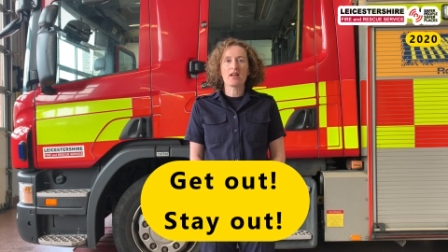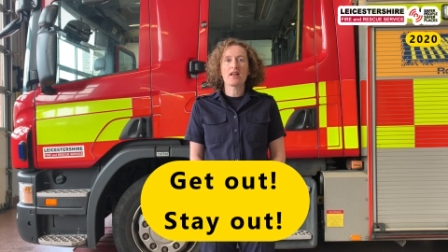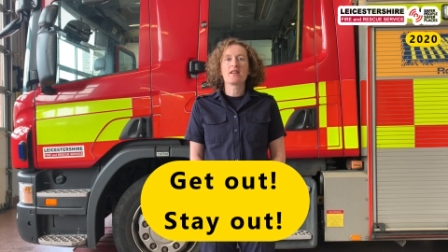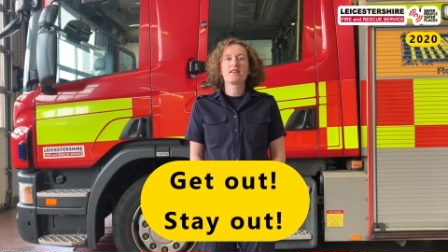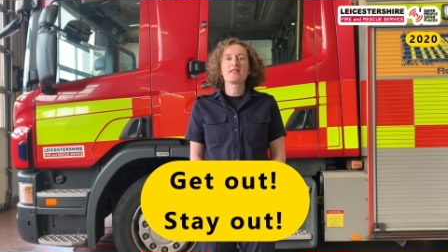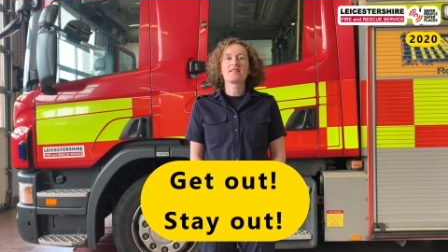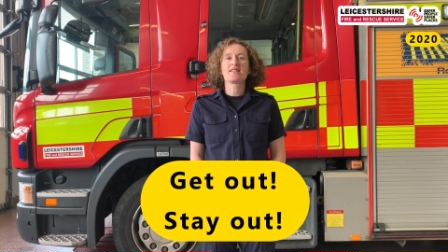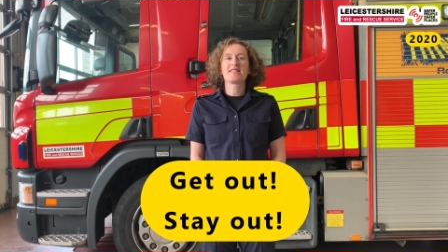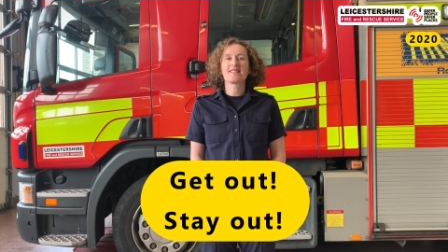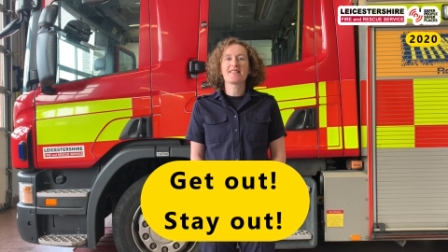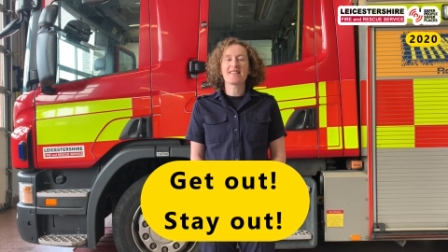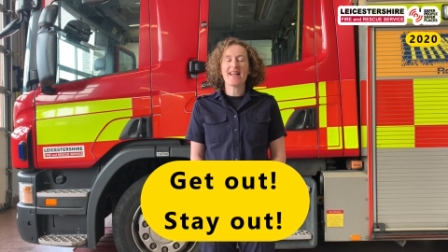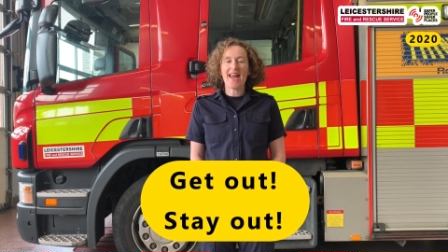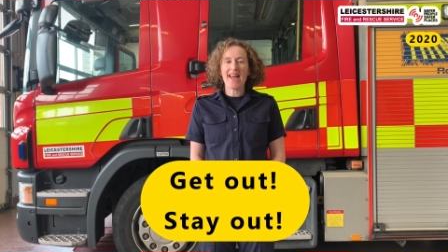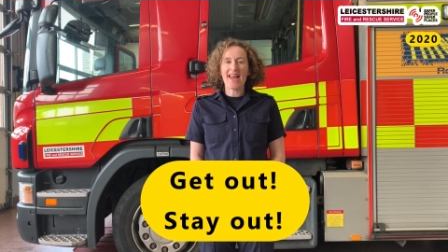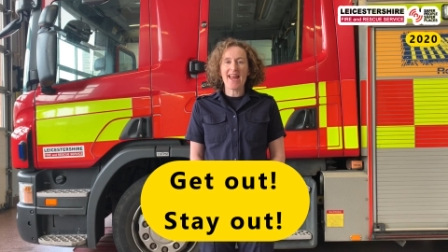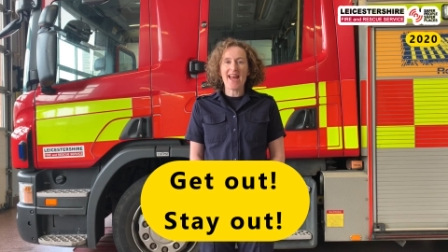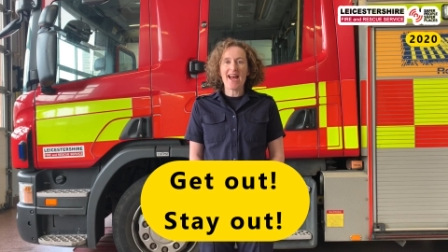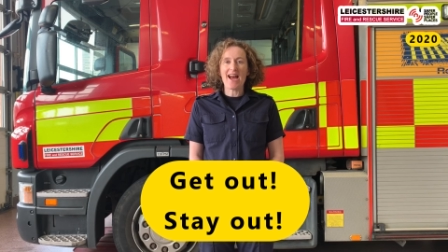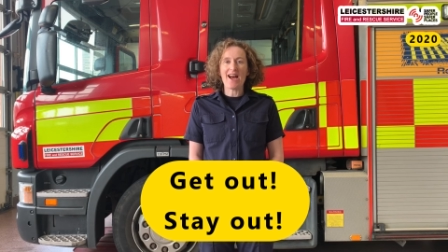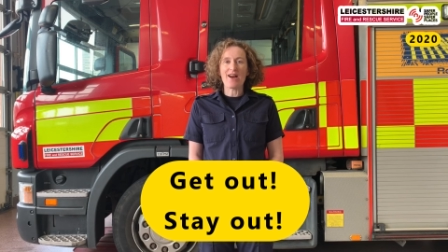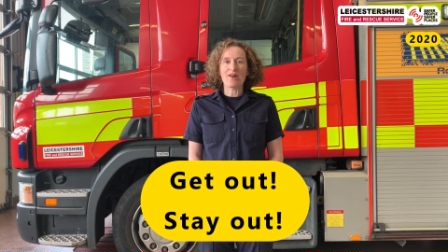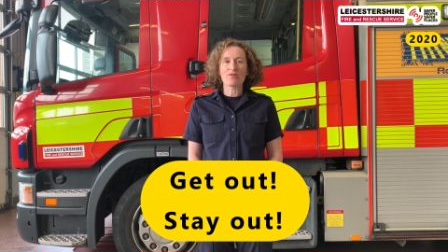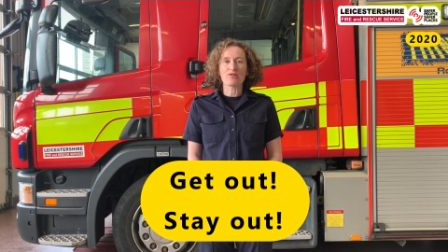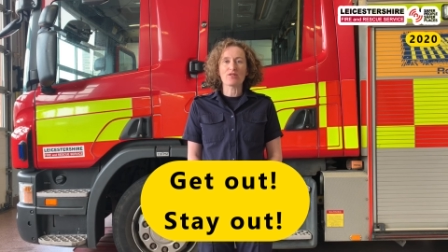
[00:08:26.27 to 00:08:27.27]
stay
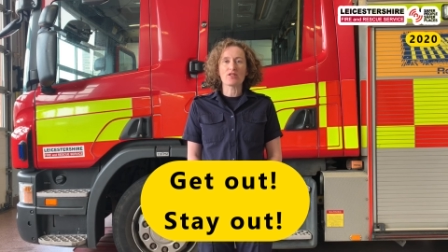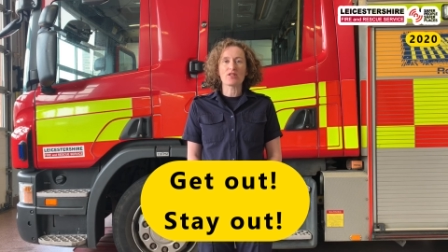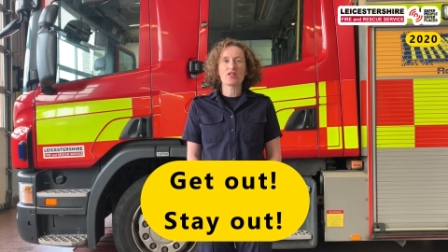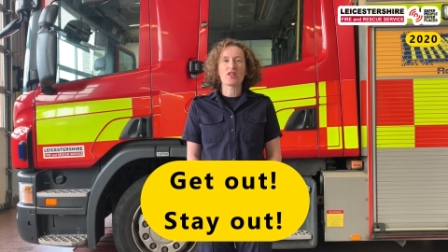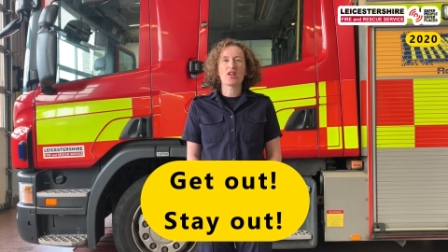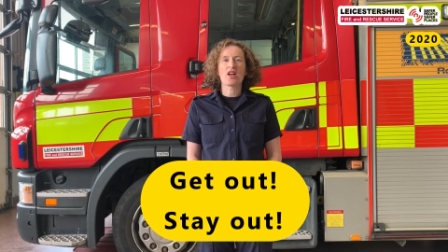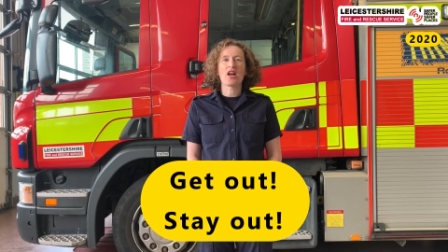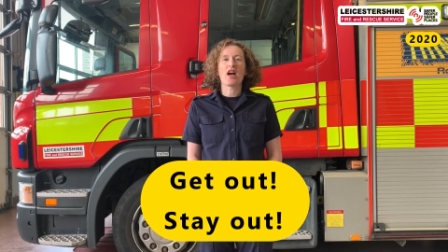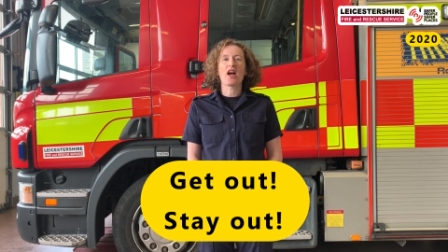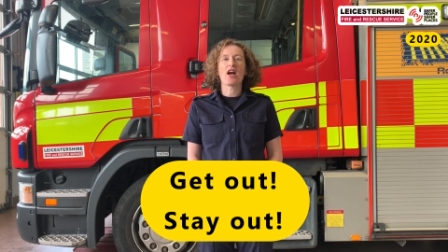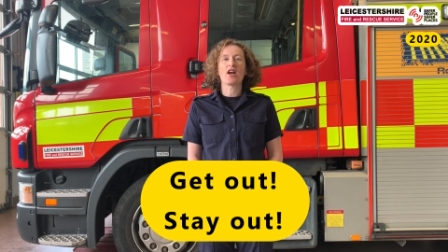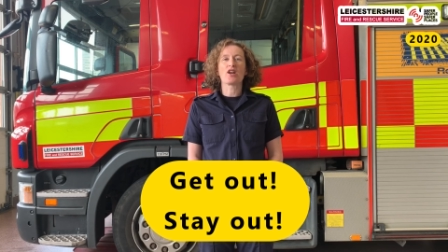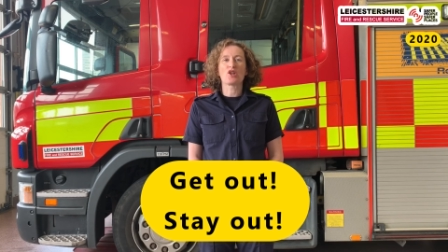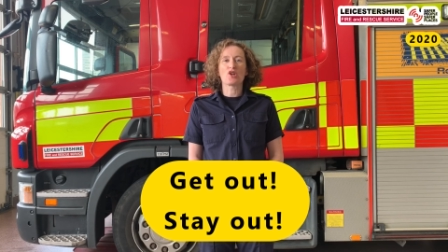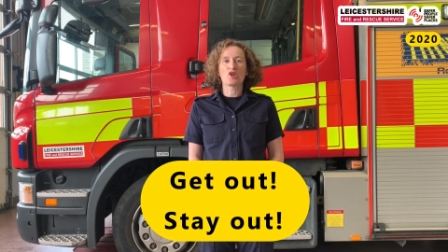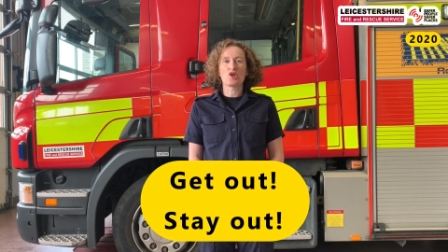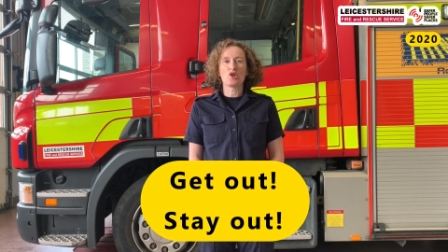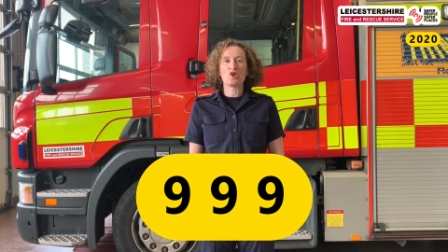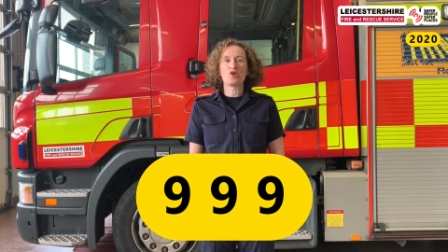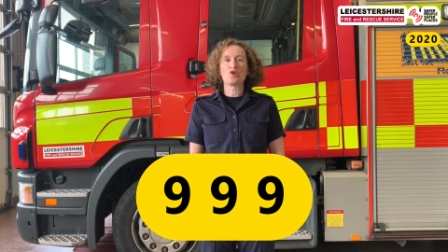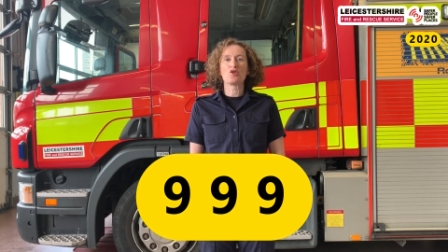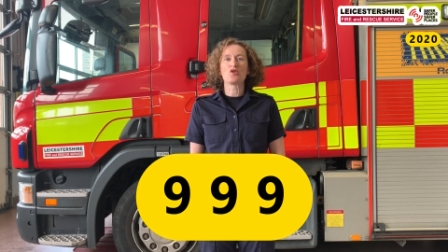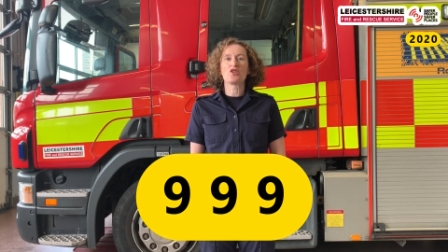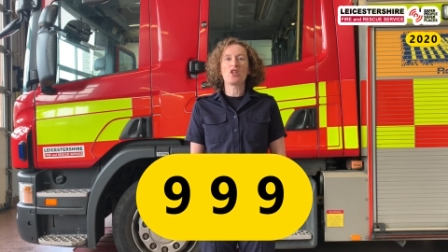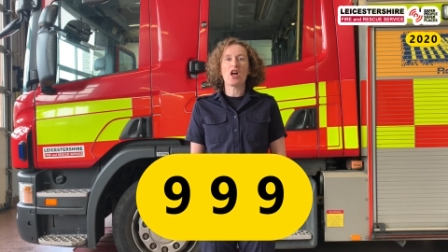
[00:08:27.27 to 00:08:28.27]
out and
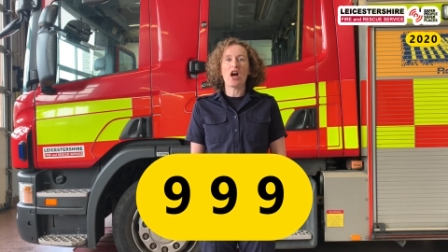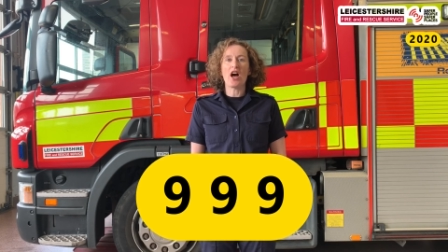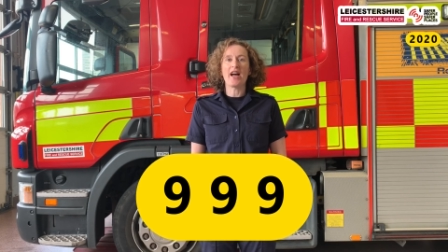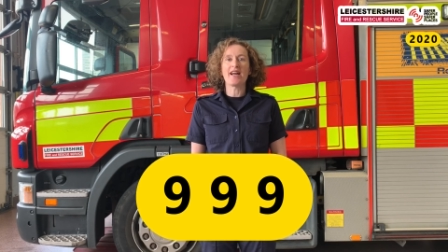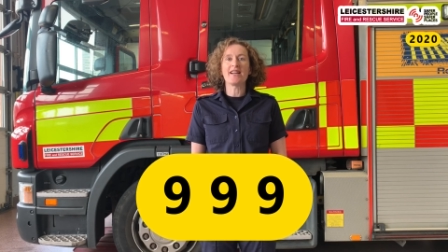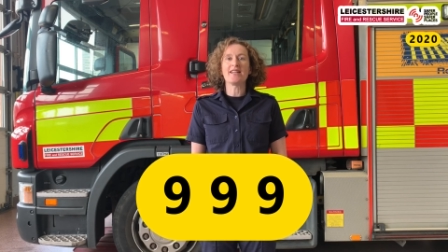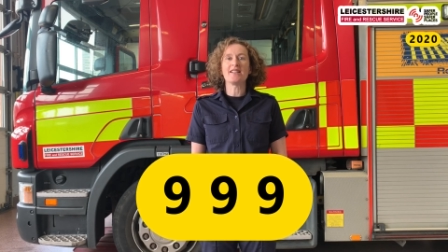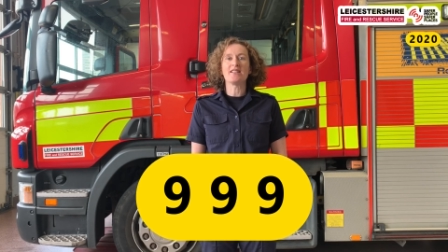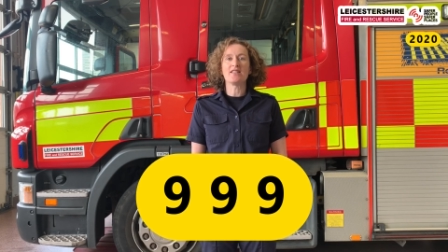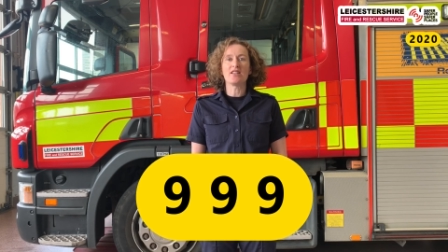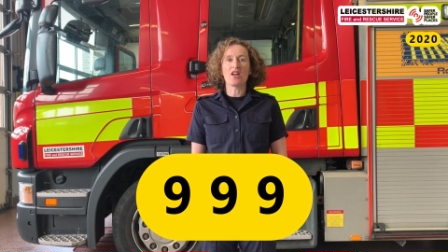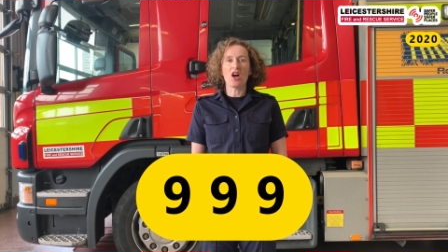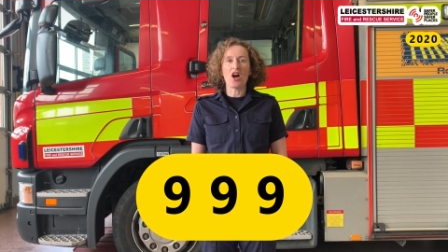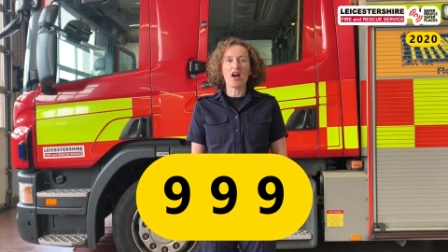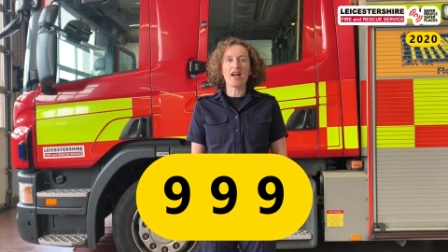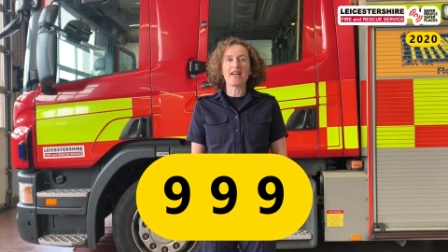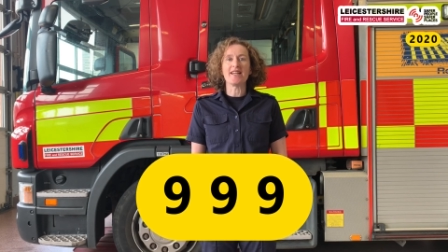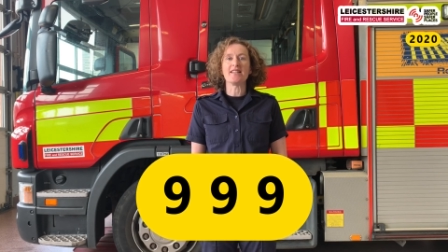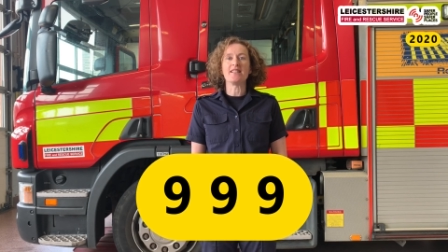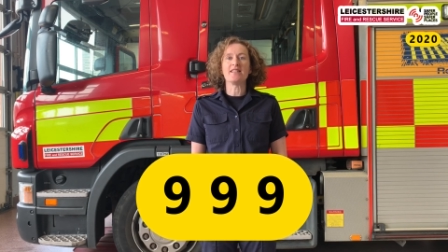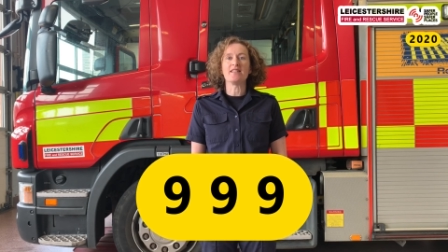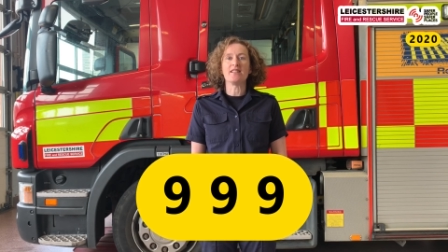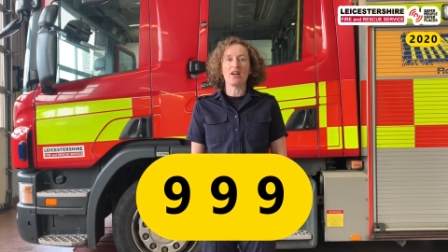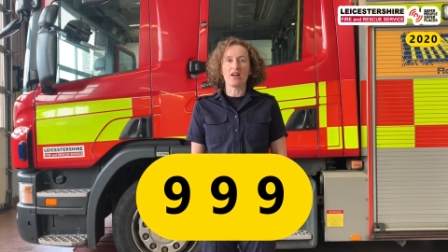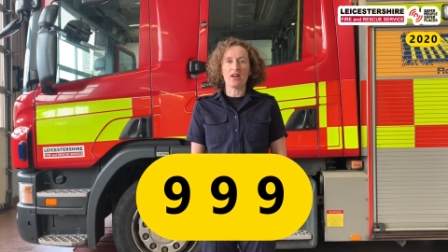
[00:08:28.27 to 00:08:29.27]
call
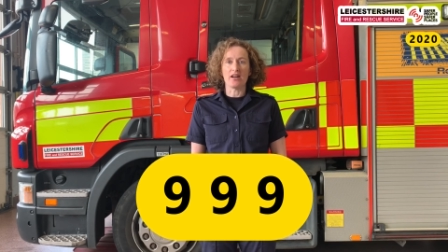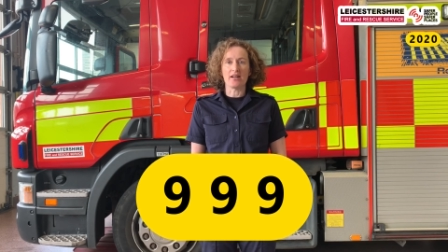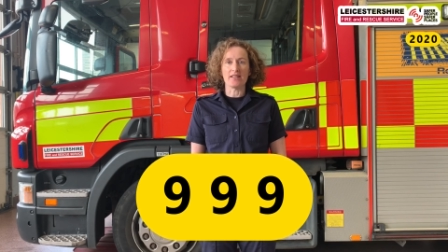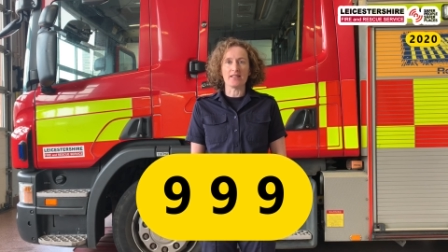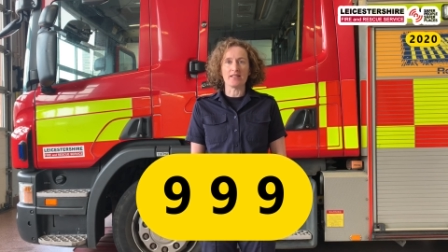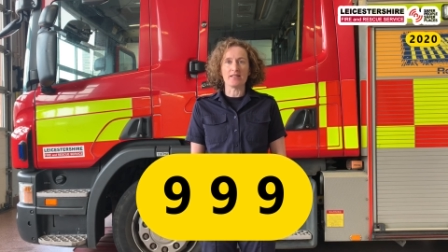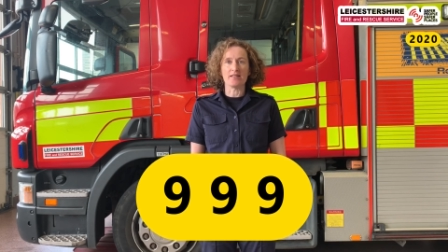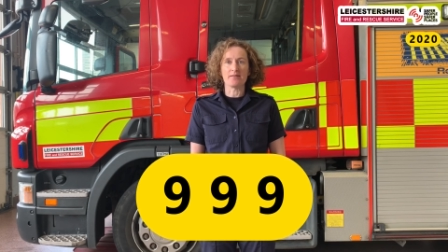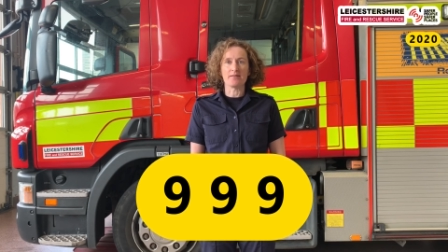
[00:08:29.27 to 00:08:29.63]
999.